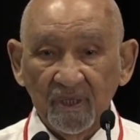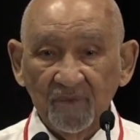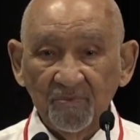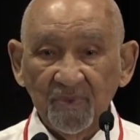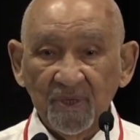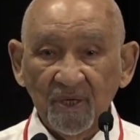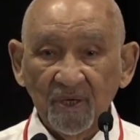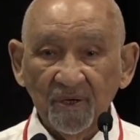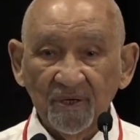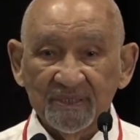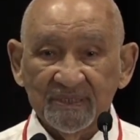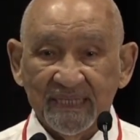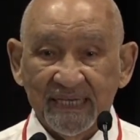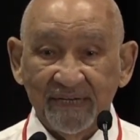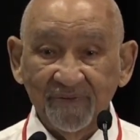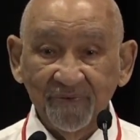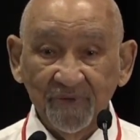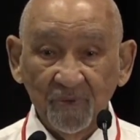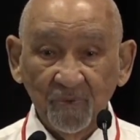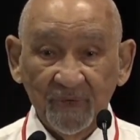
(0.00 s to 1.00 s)
because
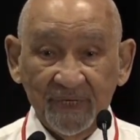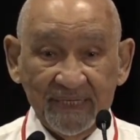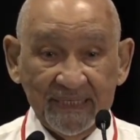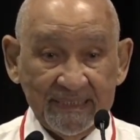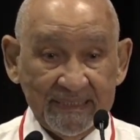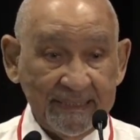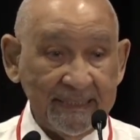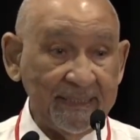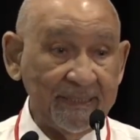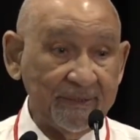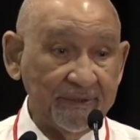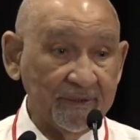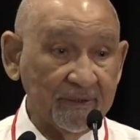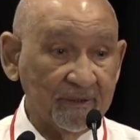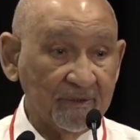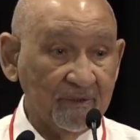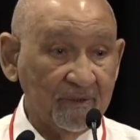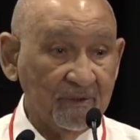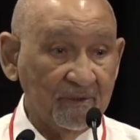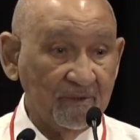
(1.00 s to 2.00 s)
everyone is here
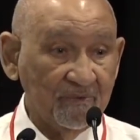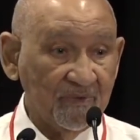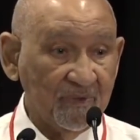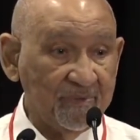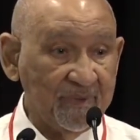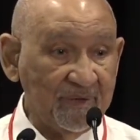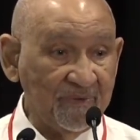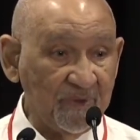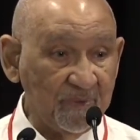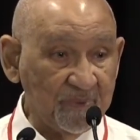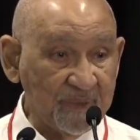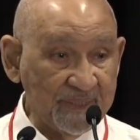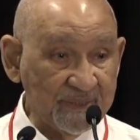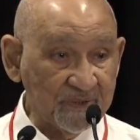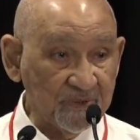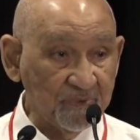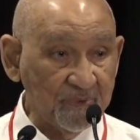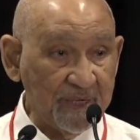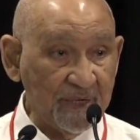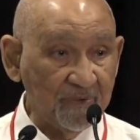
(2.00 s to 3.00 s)
from every
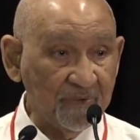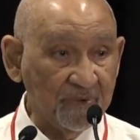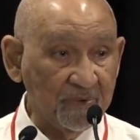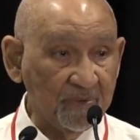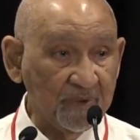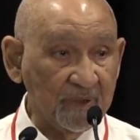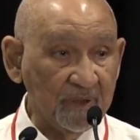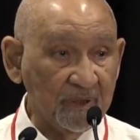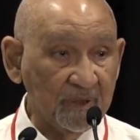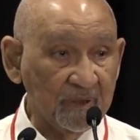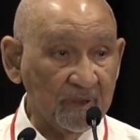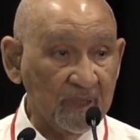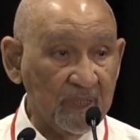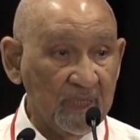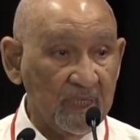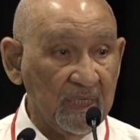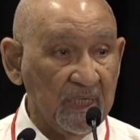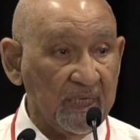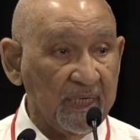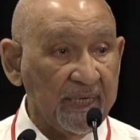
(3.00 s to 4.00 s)
place around the world.
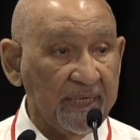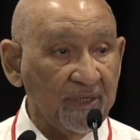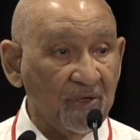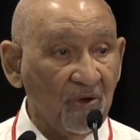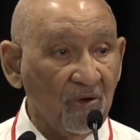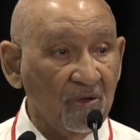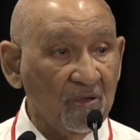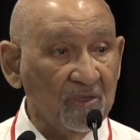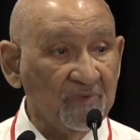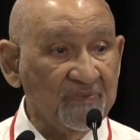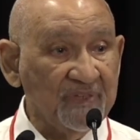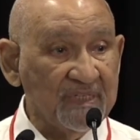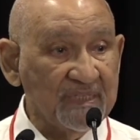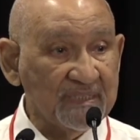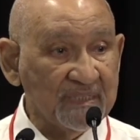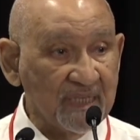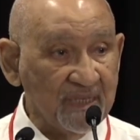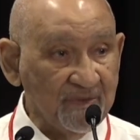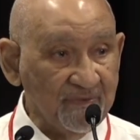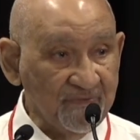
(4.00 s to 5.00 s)
And all of
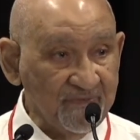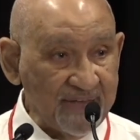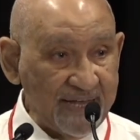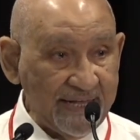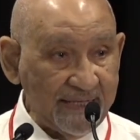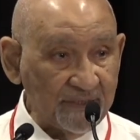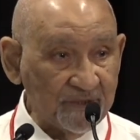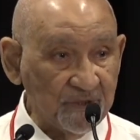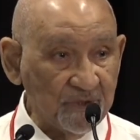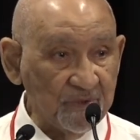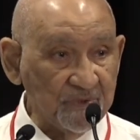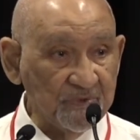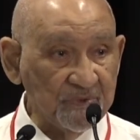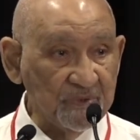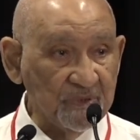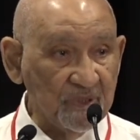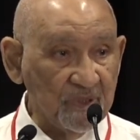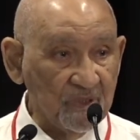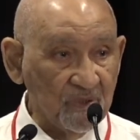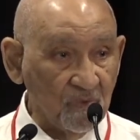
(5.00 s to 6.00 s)
these
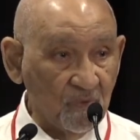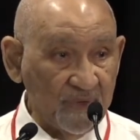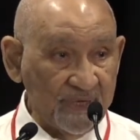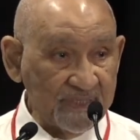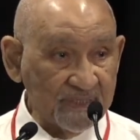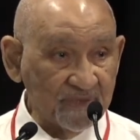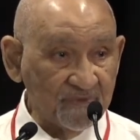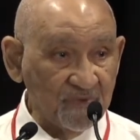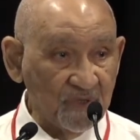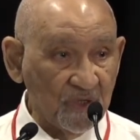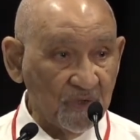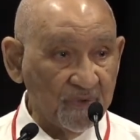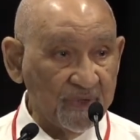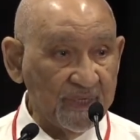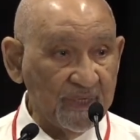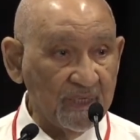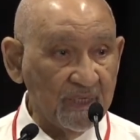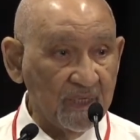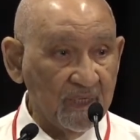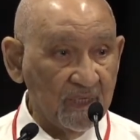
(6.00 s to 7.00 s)
values, ways of
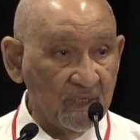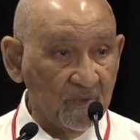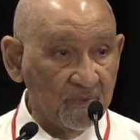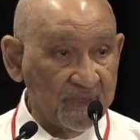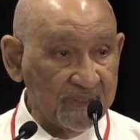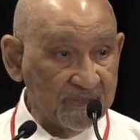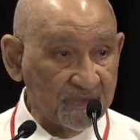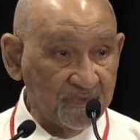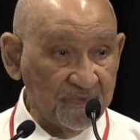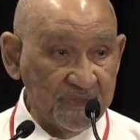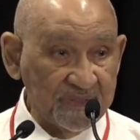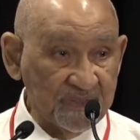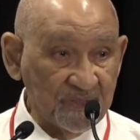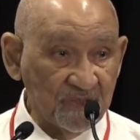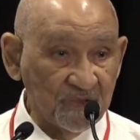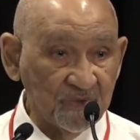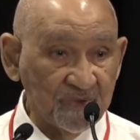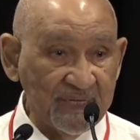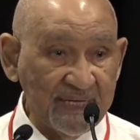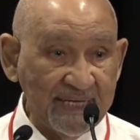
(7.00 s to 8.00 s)
knowing, ways of reasoning
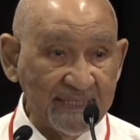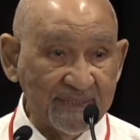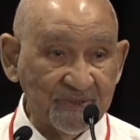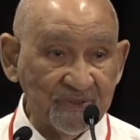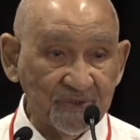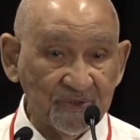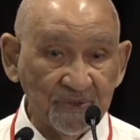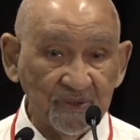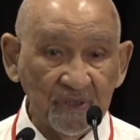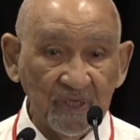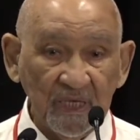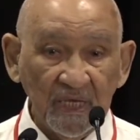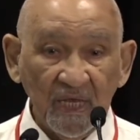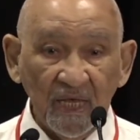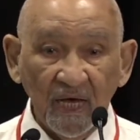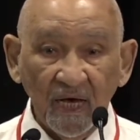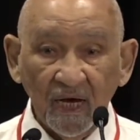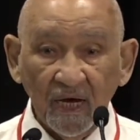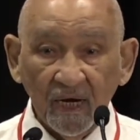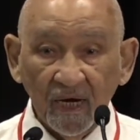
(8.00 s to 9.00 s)
to an answer,
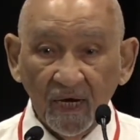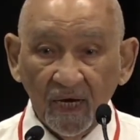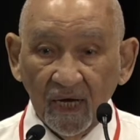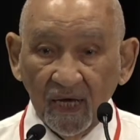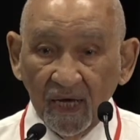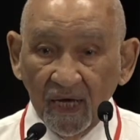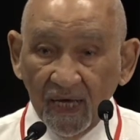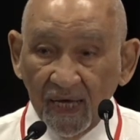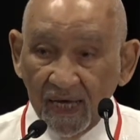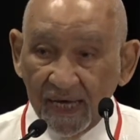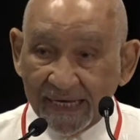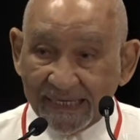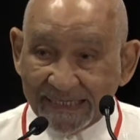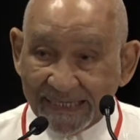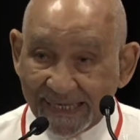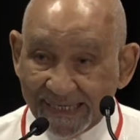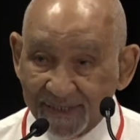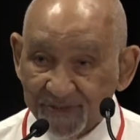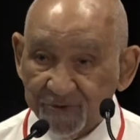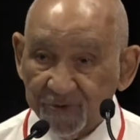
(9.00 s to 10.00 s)
are an
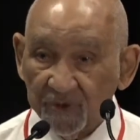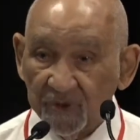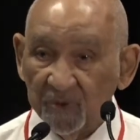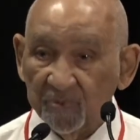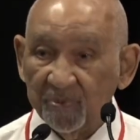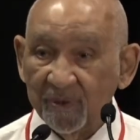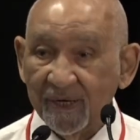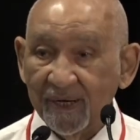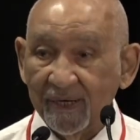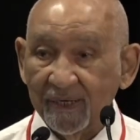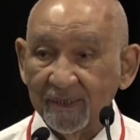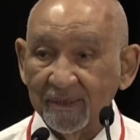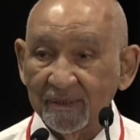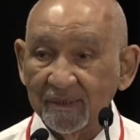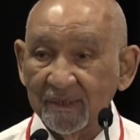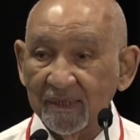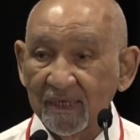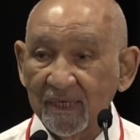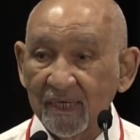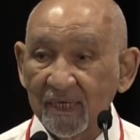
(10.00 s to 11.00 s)
integral part
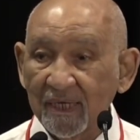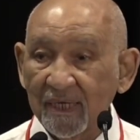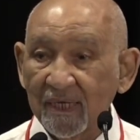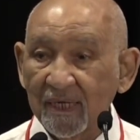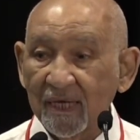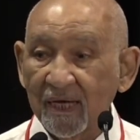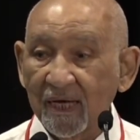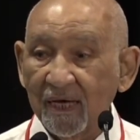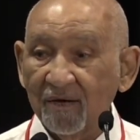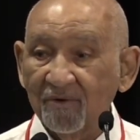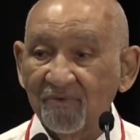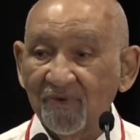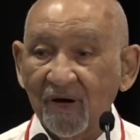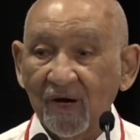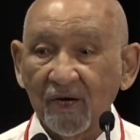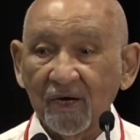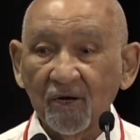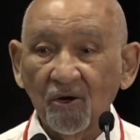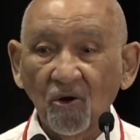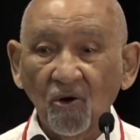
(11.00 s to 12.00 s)
of
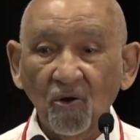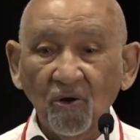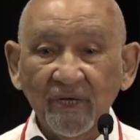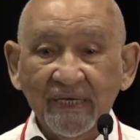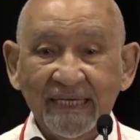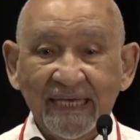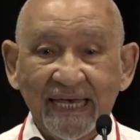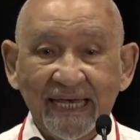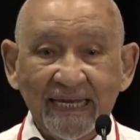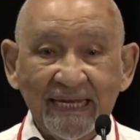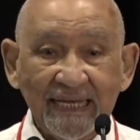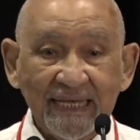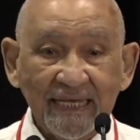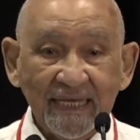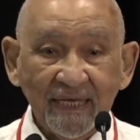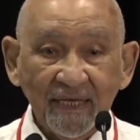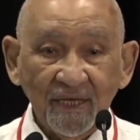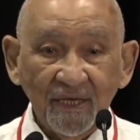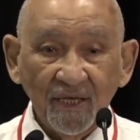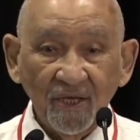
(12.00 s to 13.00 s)
our
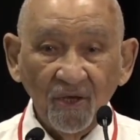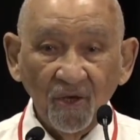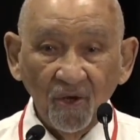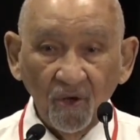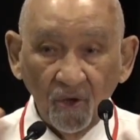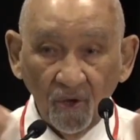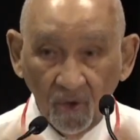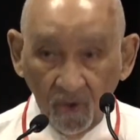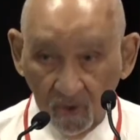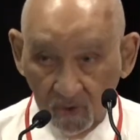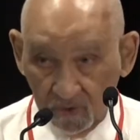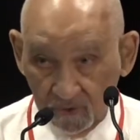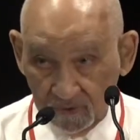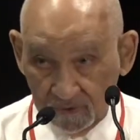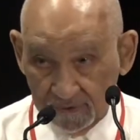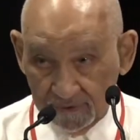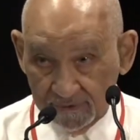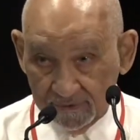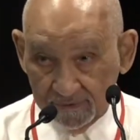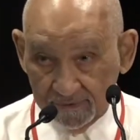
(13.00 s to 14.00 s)
organic whole.